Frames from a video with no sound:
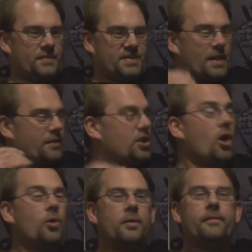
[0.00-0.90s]
set the
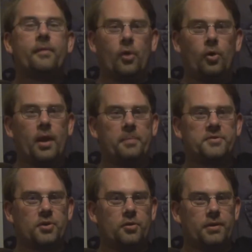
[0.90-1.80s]
tone for the whole
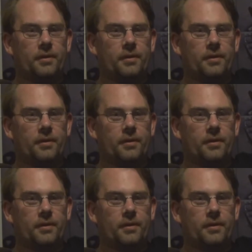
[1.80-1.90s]
episode